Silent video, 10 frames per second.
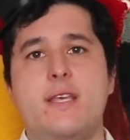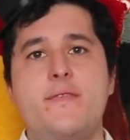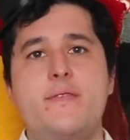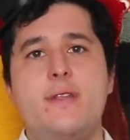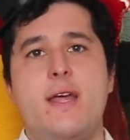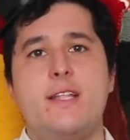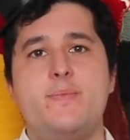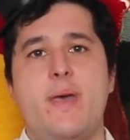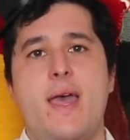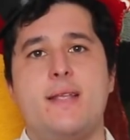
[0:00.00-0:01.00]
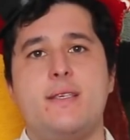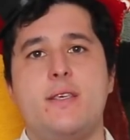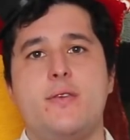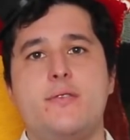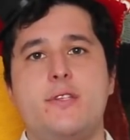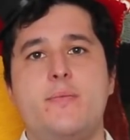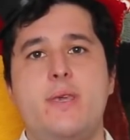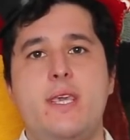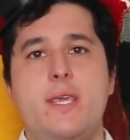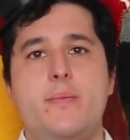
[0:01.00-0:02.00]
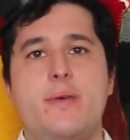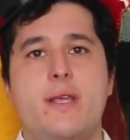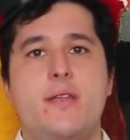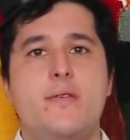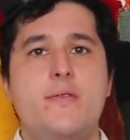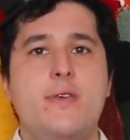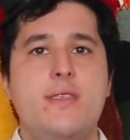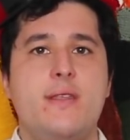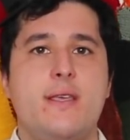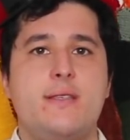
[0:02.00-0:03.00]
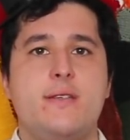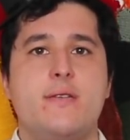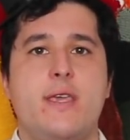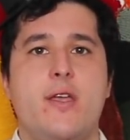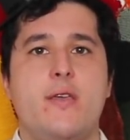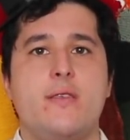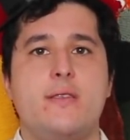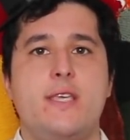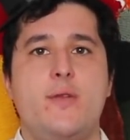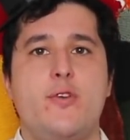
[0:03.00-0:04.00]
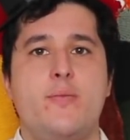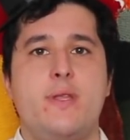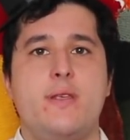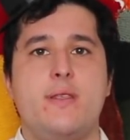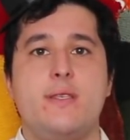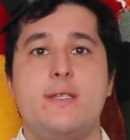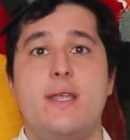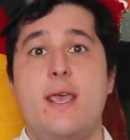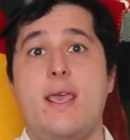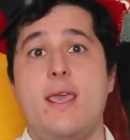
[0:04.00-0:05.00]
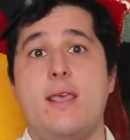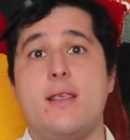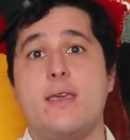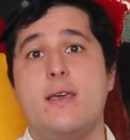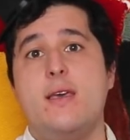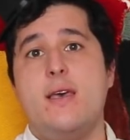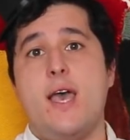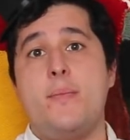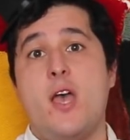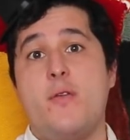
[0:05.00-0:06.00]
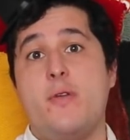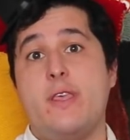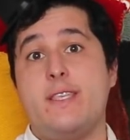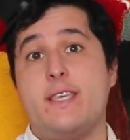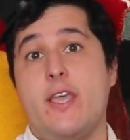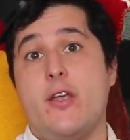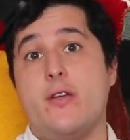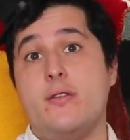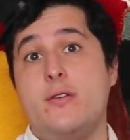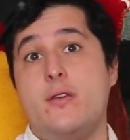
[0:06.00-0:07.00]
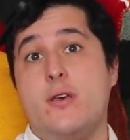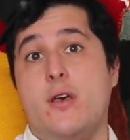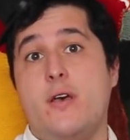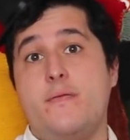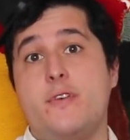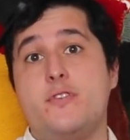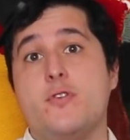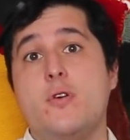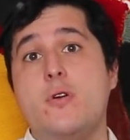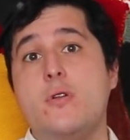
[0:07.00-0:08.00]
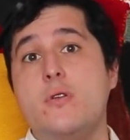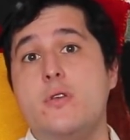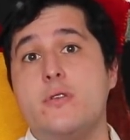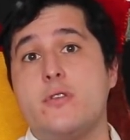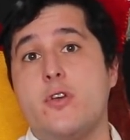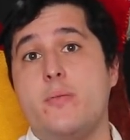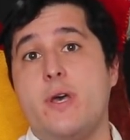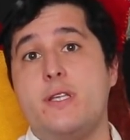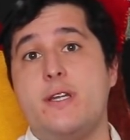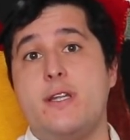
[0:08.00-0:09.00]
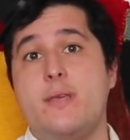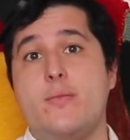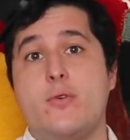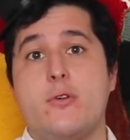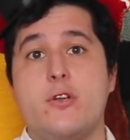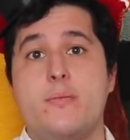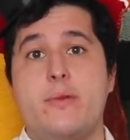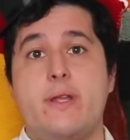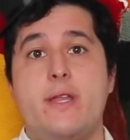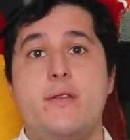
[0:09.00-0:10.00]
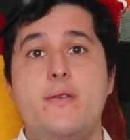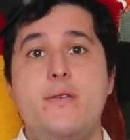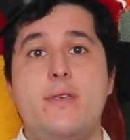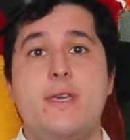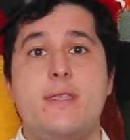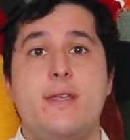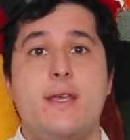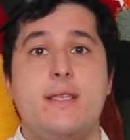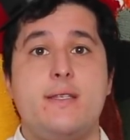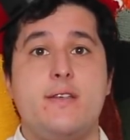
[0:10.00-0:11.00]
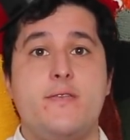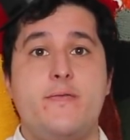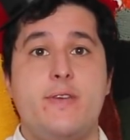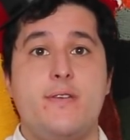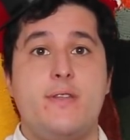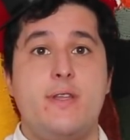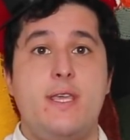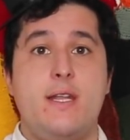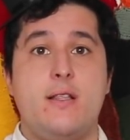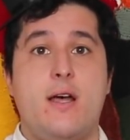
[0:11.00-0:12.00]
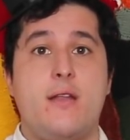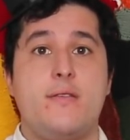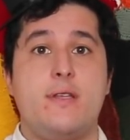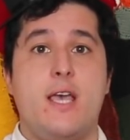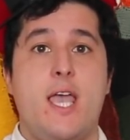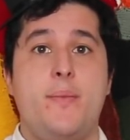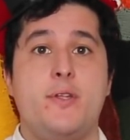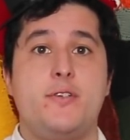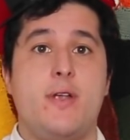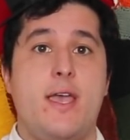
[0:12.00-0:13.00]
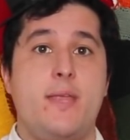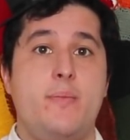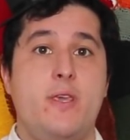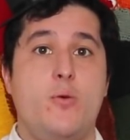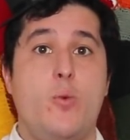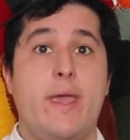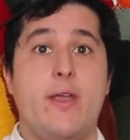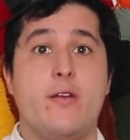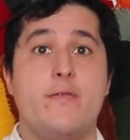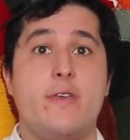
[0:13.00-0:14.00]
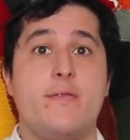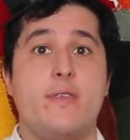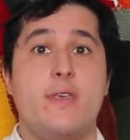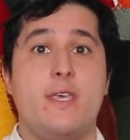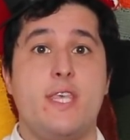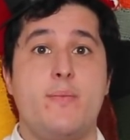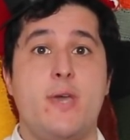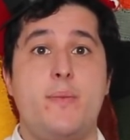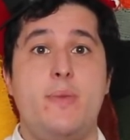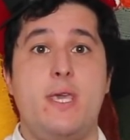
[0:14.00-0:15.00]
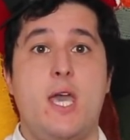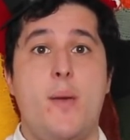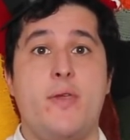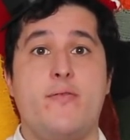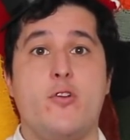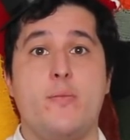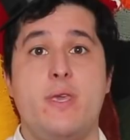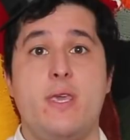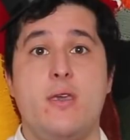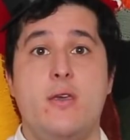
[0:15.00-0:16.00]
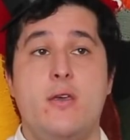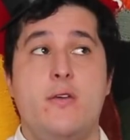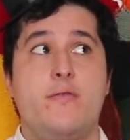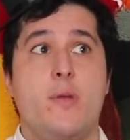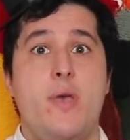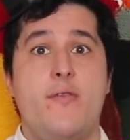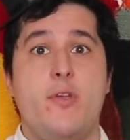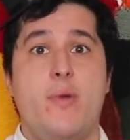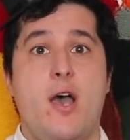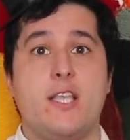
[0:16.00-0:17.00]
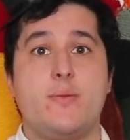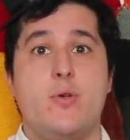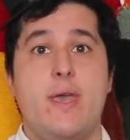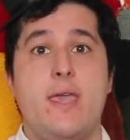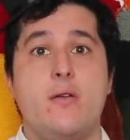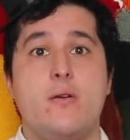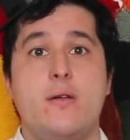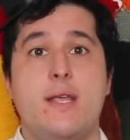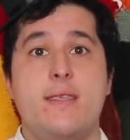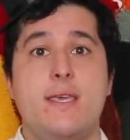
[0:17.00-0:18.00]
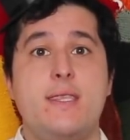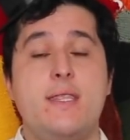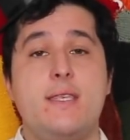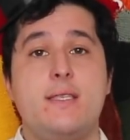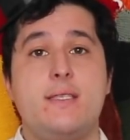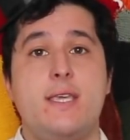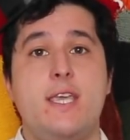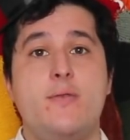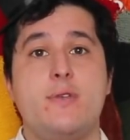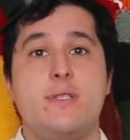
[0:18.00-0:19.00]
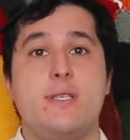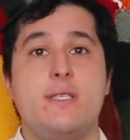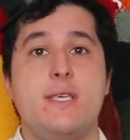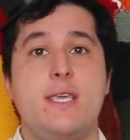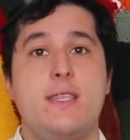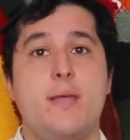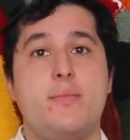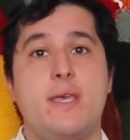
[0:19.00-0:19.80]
definitely not as bad as it used to be, but I do think that I still carry this scene with me to this day. Like, I'm not really scared of the troll so much anymore, but I do think that I still feel the need a lot of the time to try and be aware of everything that might be coming for me from every possible angle, and I think that this scene was the seed that